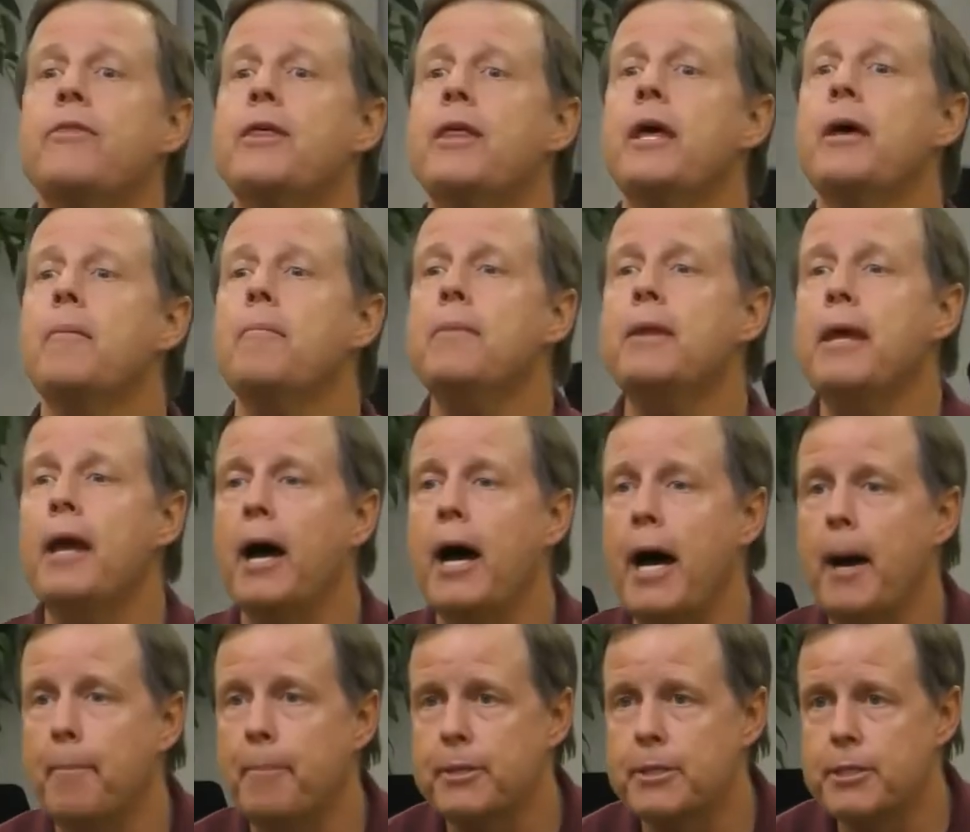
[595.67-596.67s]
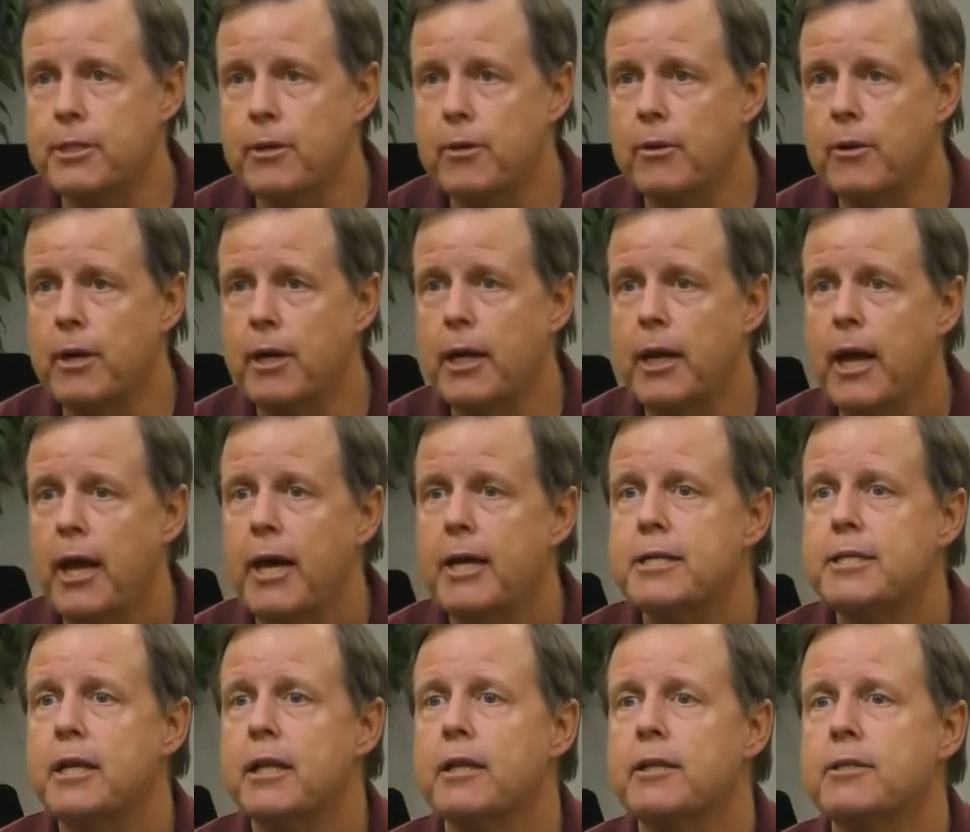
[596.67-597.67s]
them the opportunity
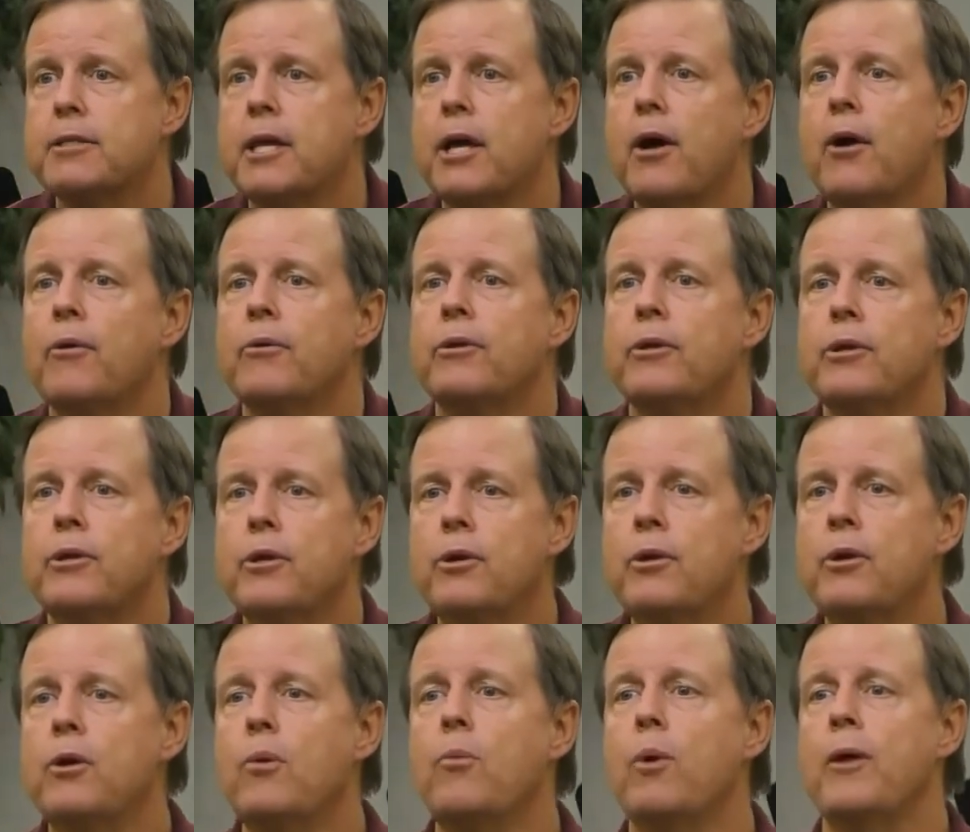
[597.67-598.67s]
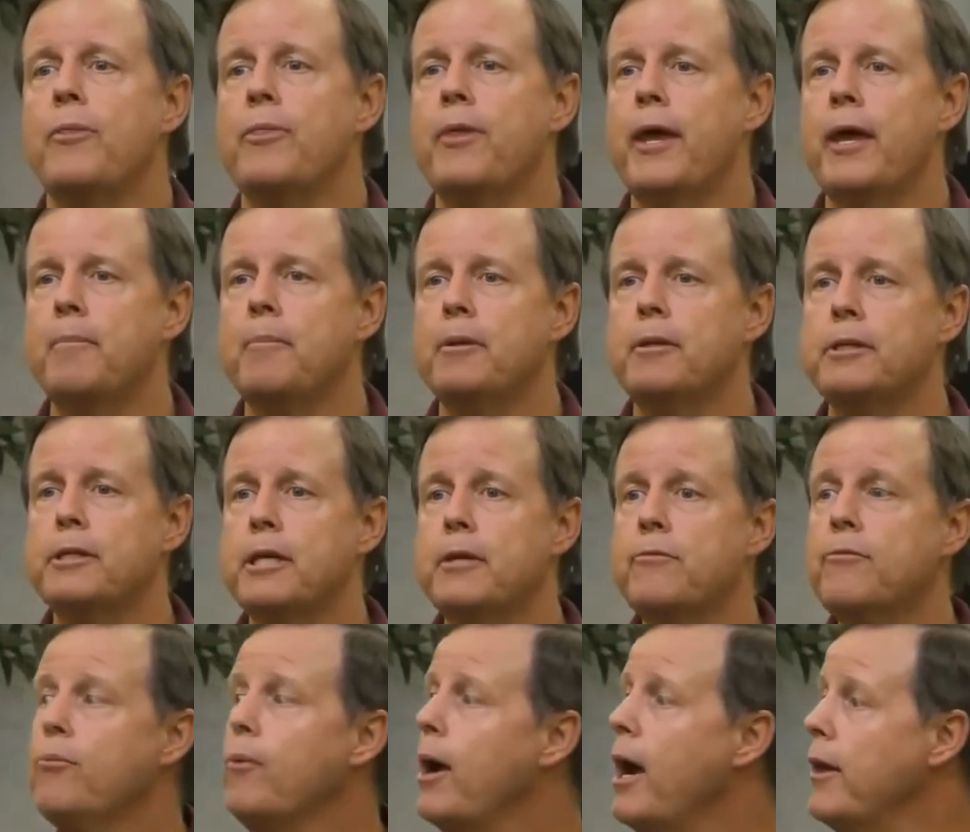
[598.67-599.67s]
to tell you what they believe
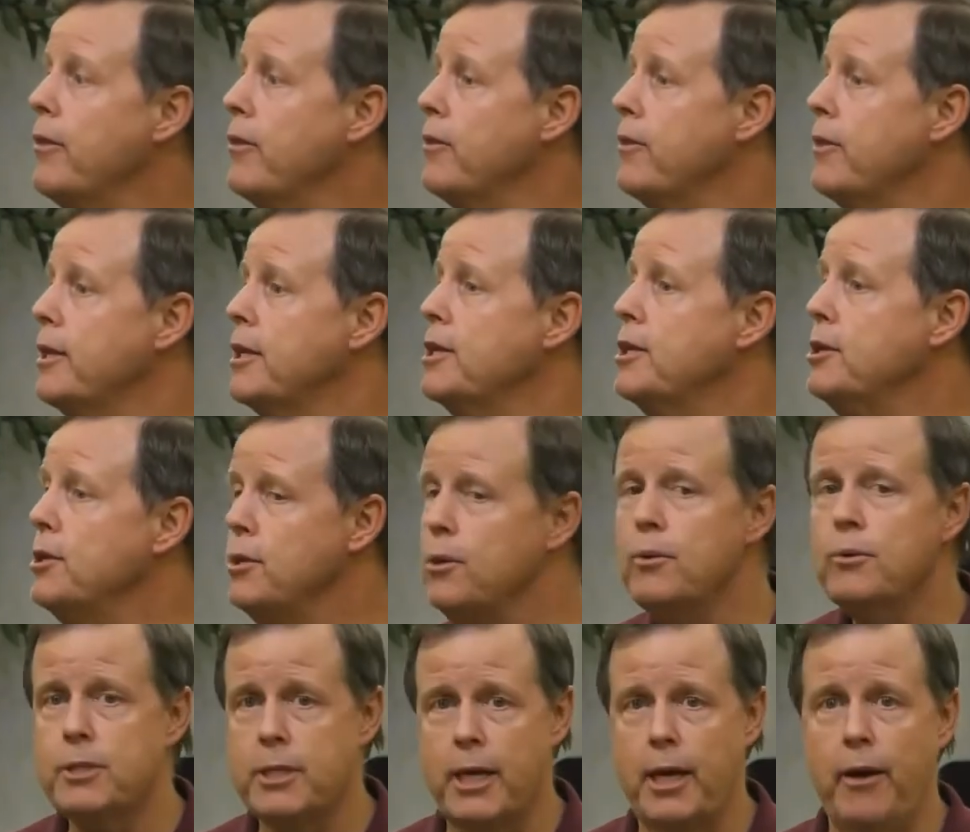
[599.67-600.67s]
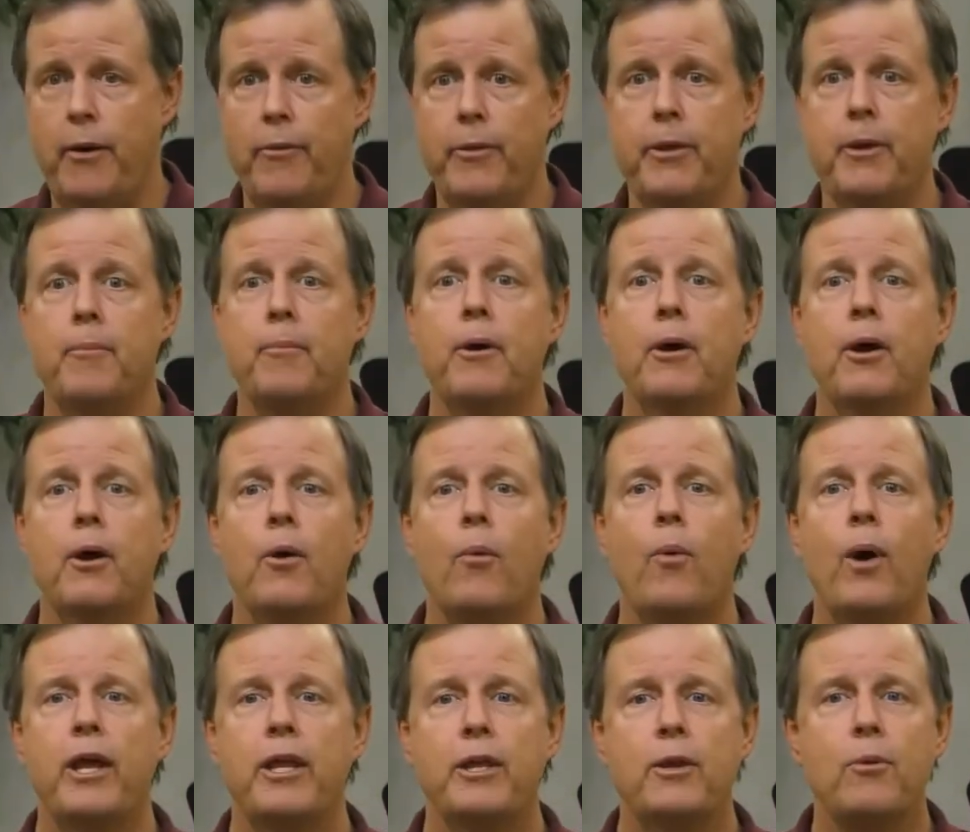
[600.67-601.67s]
rather than you tell them
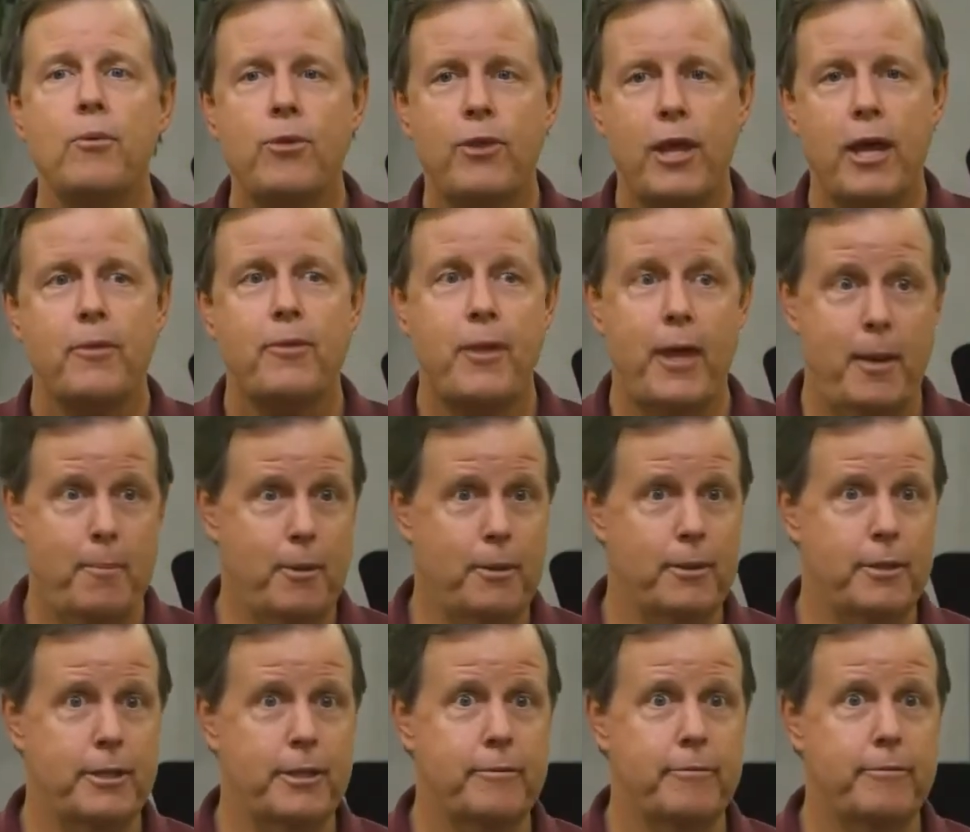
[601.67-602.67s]
what you think they believe.